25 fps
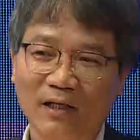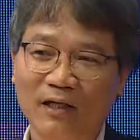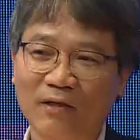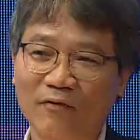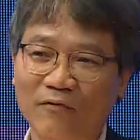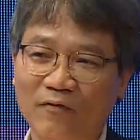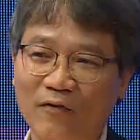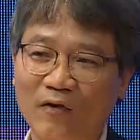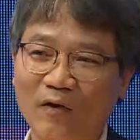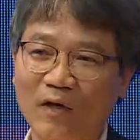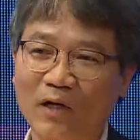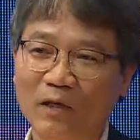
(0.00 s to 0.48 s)

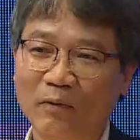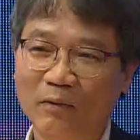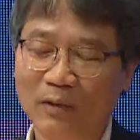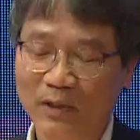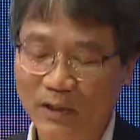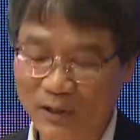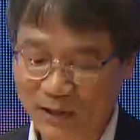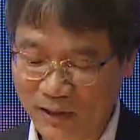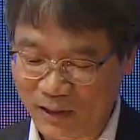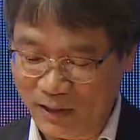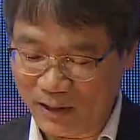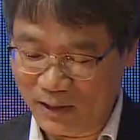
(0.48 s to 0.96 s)

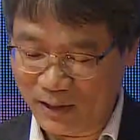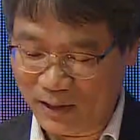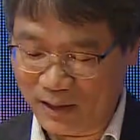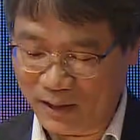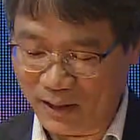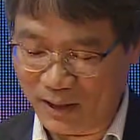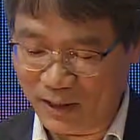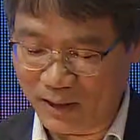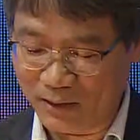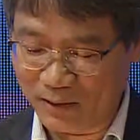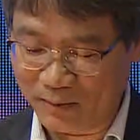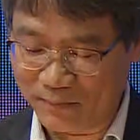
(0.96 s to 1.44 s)
for
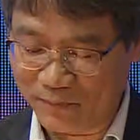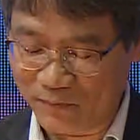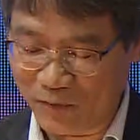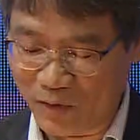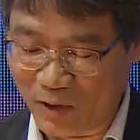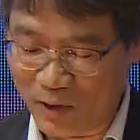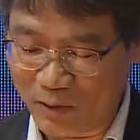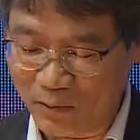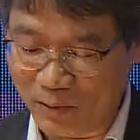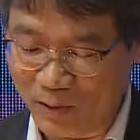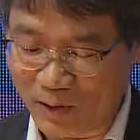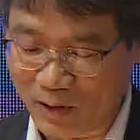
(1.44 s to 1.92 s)

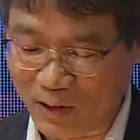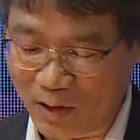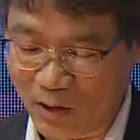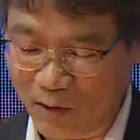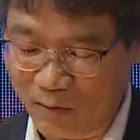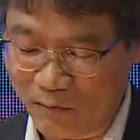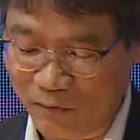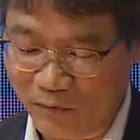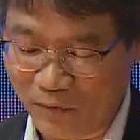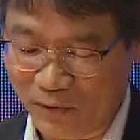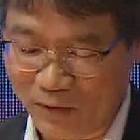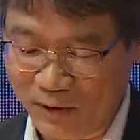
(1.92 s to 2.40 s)
our
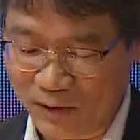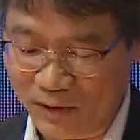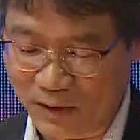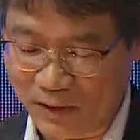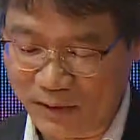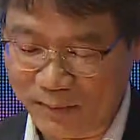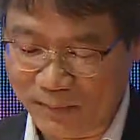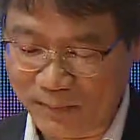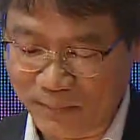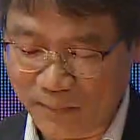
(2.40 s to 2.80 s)
conference.